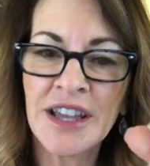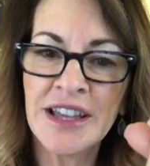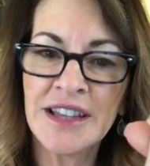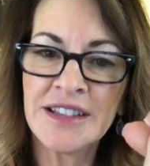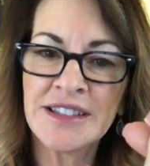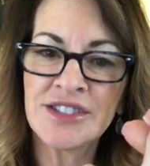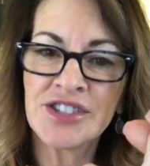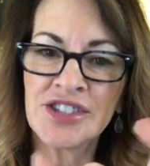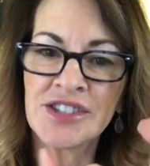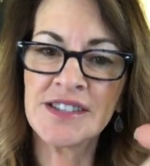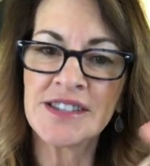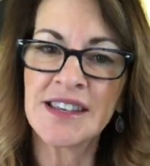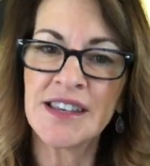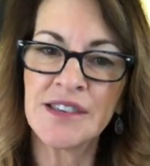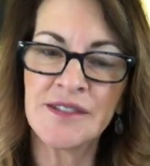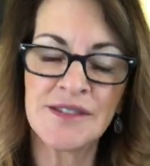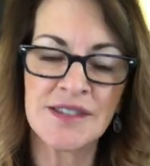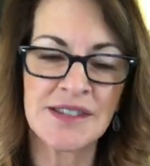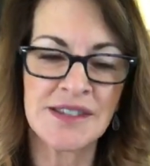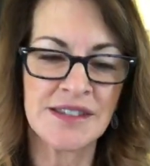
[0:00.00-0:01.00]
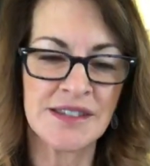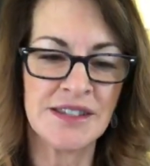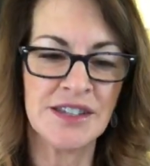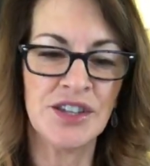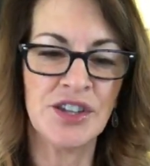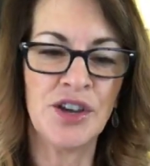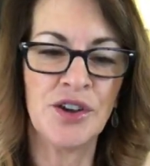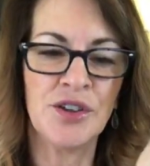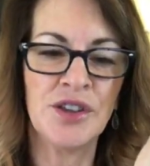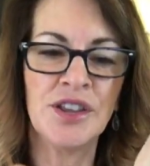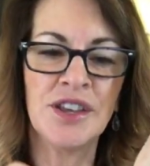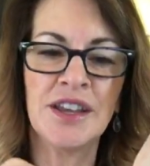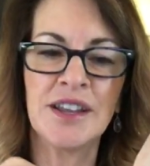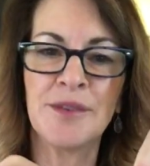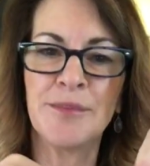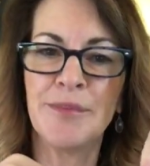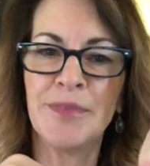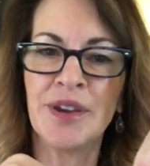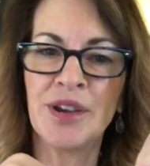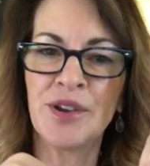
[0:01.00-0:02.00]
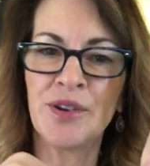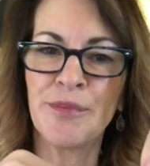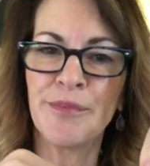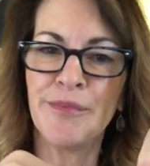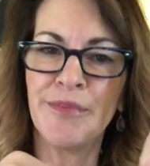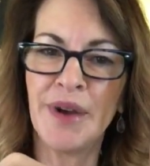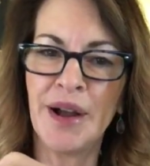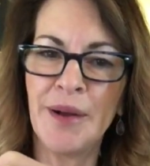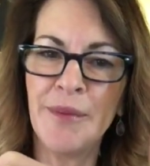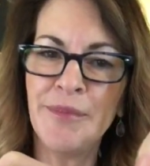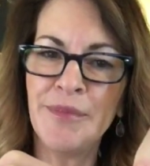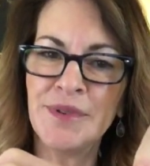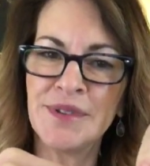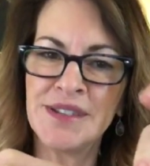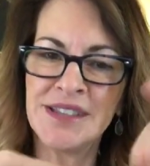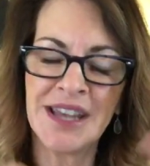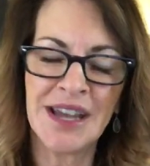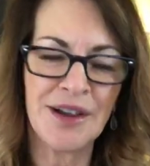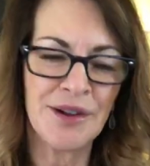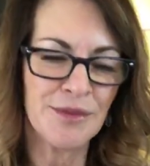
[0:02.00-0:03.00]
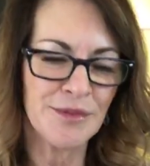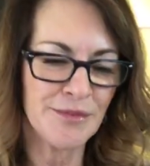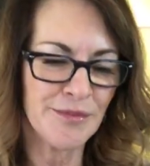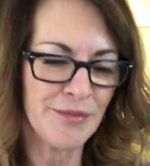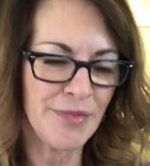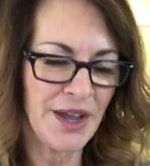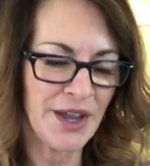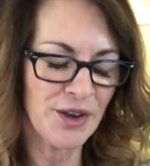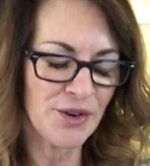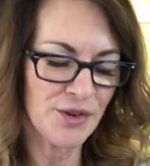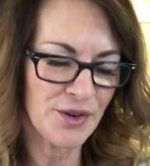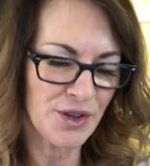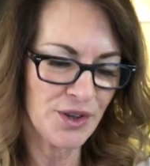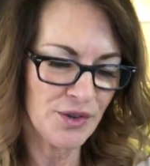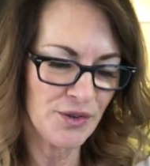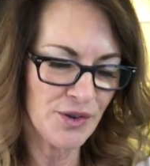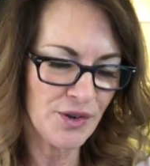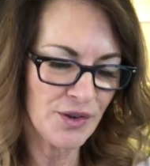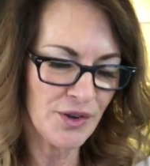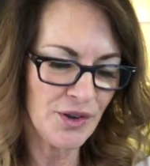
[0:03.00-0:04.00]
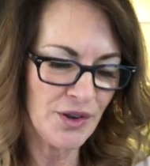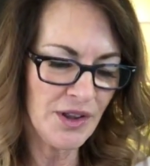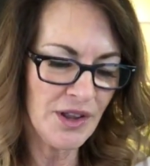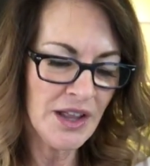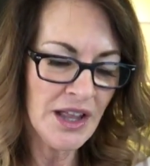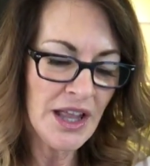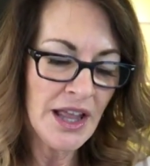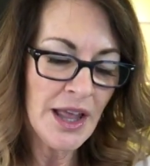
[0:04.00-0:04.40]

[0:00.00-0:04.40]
it just gives, you know, you get a bigger bump down by your cuticle.